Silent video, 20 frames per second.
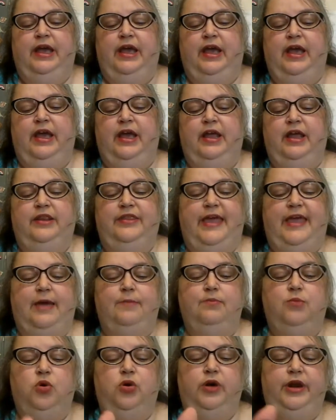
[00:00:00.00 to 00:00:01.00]
And
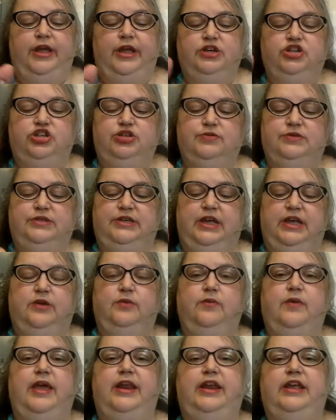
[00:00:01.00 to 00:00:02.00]
that morning she was
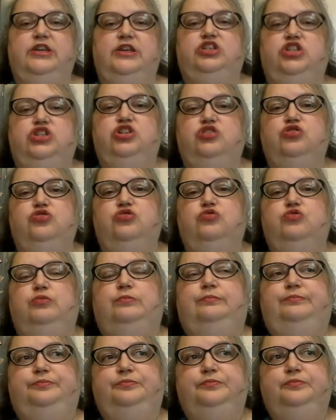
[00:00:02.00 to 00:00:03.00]
getting ready to
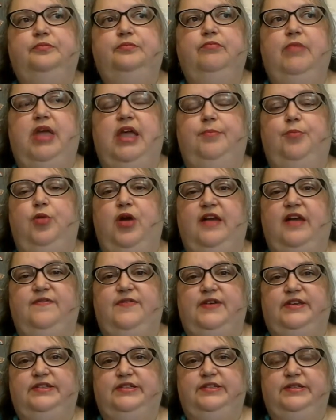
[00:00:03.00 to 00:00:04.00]
make
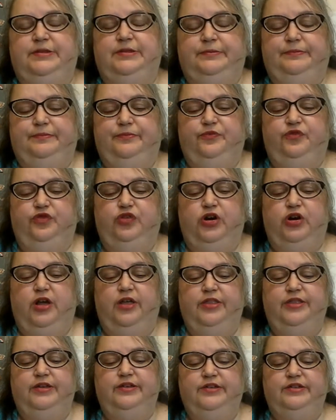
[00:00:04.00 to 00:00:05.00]
breakfast for
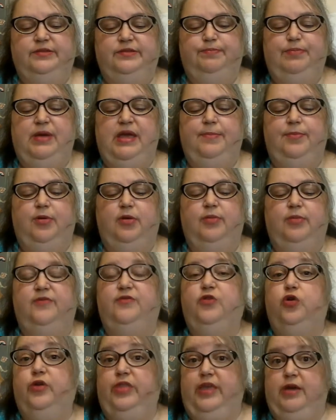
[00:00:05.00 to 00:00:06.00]
all the people
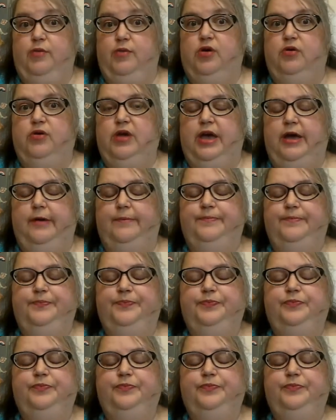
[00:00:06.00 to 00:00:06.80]
before they woke up.